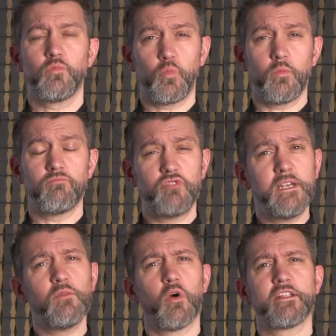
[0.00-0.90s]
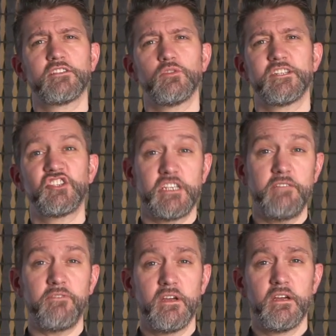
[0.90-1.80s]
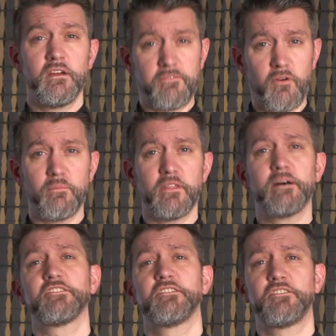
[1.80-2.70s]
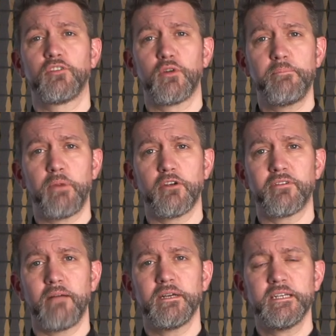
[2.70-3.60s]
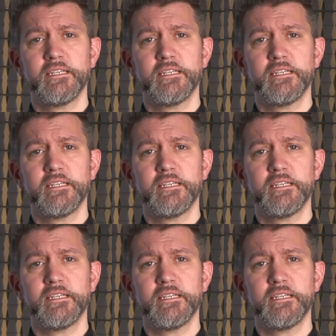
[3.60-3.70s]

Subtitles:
really wanting to achieve from the master's degree program.